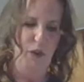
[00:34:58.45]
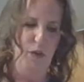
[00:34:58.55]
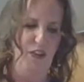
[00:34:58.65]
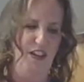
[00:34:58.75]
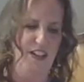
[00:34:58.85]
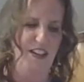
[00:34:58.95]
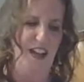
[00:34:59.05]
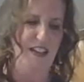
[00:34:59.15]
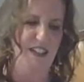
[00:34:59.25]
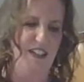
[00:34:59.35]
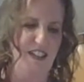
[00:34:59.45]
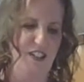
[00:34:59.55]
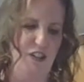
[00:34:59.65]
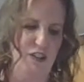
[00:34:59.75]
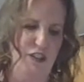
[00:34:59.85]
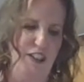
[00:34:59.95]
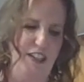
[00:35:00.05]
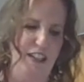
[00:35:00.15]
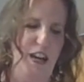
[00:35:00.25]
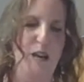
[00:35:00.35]
with the classic adult
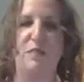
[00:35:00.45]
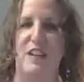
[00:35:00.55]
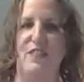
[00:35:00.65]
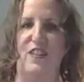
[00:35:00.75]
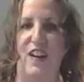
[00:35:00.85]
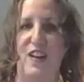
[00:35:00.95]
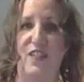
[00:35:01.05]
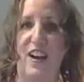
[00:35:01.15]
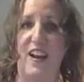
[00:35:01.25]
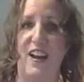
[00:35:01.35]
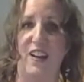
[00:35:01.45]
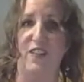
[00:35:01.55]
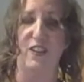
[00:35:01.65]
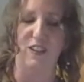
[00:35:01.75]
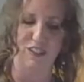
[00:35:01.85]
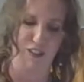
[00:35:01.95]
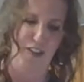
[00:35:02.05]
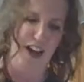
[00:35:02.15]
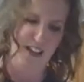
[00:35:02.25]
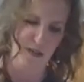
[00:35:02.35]
drinking game, Never Have I Ever. So
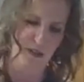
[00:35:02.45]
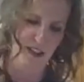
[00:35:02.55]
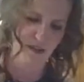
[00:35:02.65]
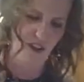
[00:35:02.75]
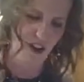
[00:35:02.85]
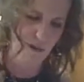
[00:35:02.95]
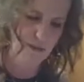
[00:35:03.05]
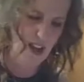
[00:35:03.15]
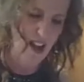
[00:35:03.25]
that's really fun.